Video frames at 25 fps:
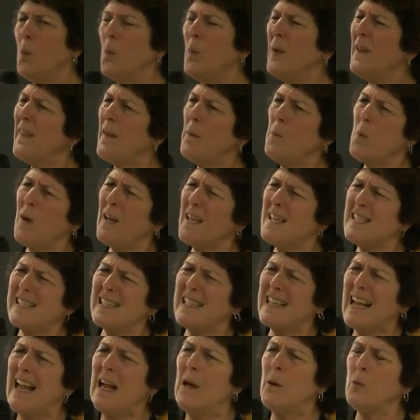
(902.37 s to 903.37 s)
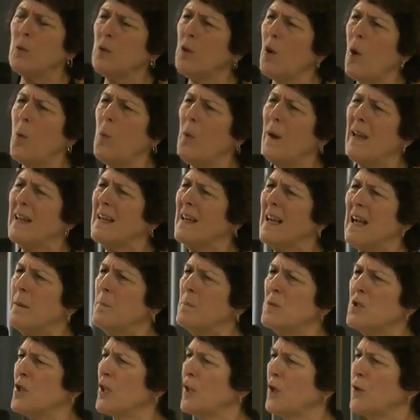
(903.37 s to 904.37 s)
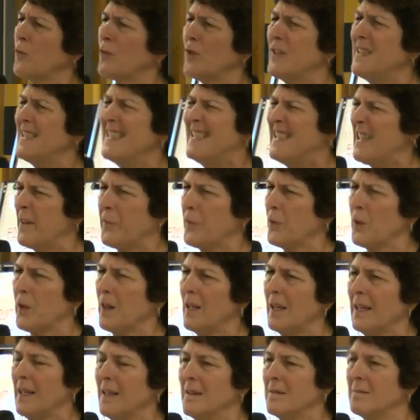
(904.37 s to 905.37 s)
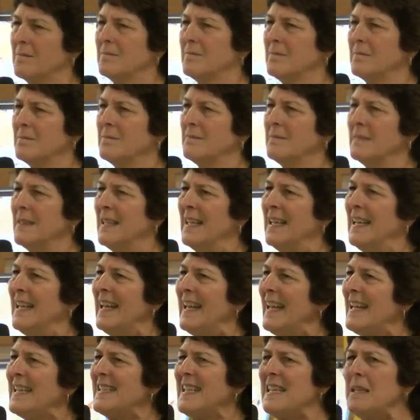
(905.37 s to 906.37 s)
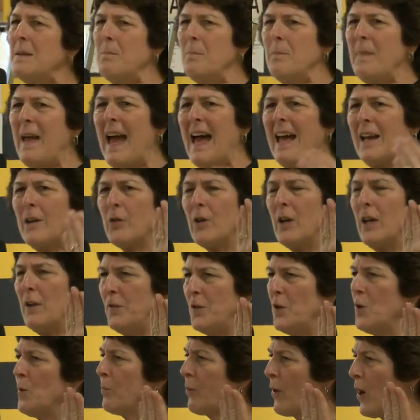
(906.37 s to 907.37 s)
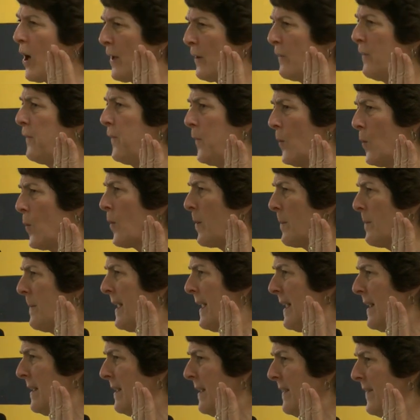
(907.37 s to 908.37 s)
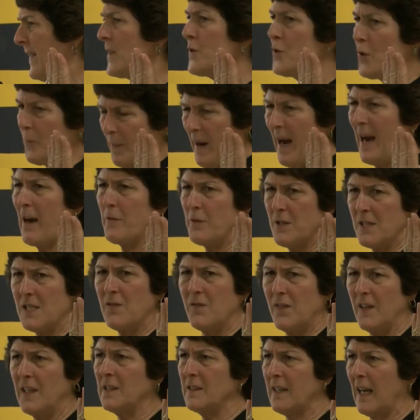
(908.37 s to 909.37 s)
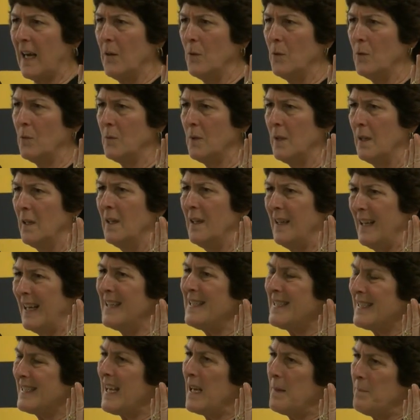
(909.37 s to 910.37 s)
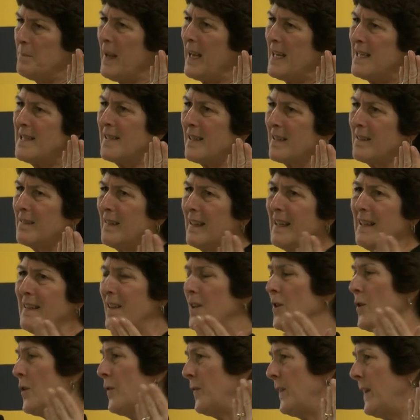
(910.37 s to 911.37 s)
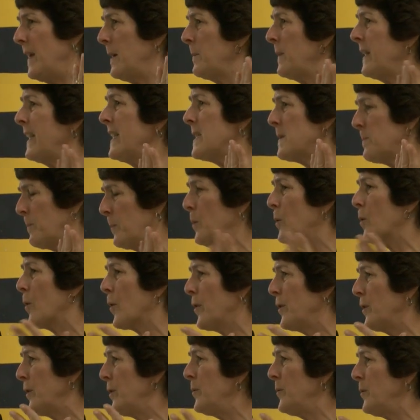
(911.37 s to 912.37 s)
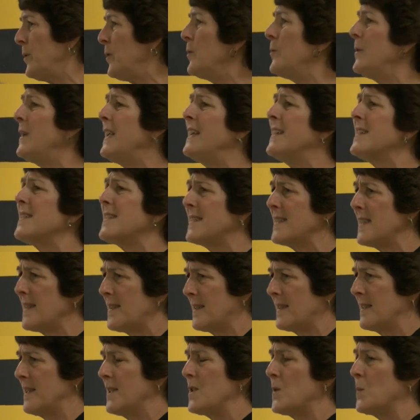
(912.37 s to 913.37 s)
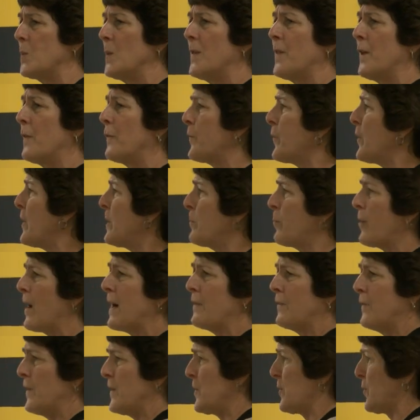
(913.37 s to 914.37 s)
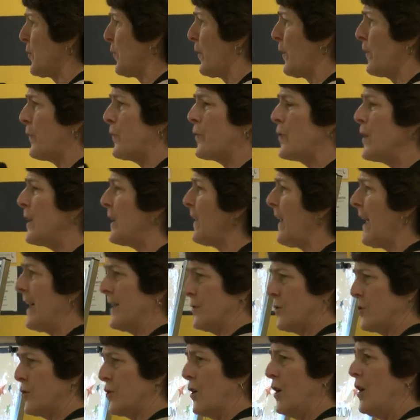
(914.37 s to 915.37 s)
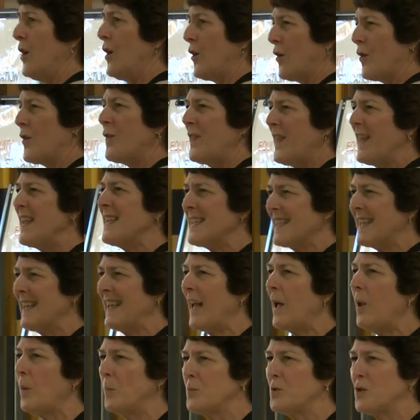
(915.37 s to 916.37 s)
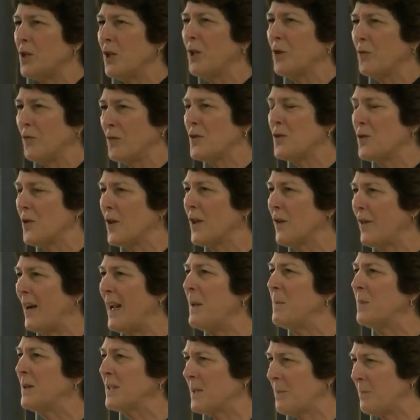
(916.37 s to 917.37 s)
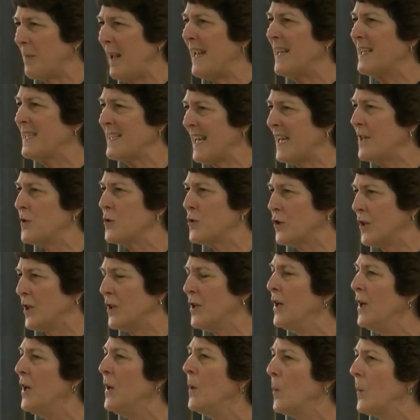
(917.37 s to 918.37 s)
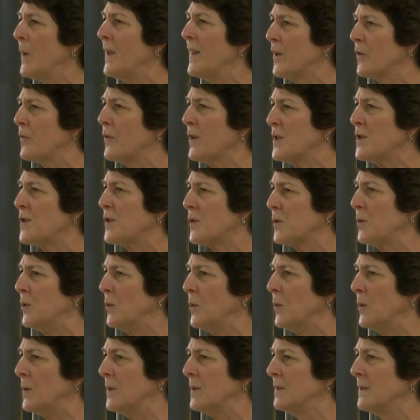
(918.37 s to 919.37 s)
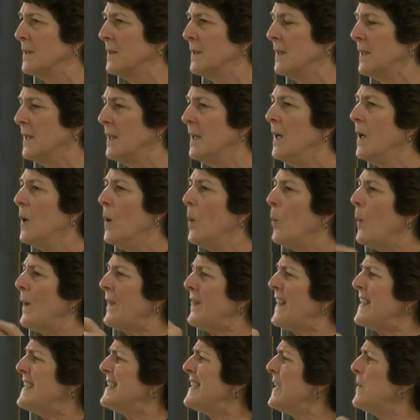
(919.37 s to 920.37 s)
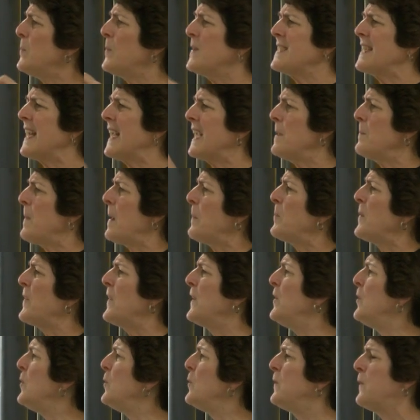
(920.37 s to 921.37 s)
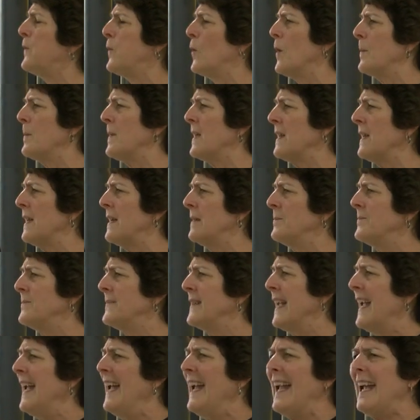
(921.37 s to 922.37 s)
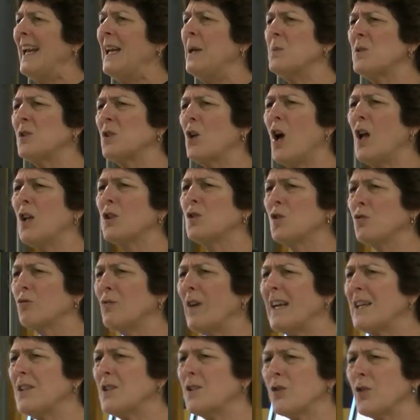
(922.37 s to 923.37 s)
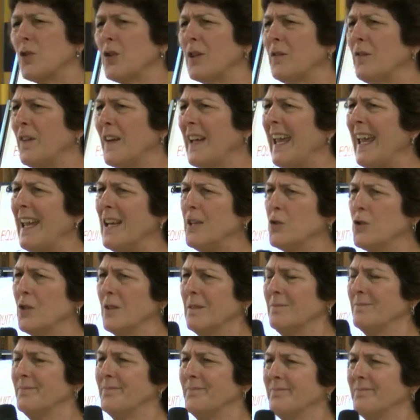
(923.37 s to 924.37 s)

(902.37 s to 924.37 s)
where they wanted to count low-income children differently. It didn't matter if you brought a form in that your parents filled out and said basically that your family is poor, you, you need assistance with a free breakfast or a free lunch or things that help children so they're able to pay attention when they're in school. What they did was they came up with a new formula, and it was called direct certification.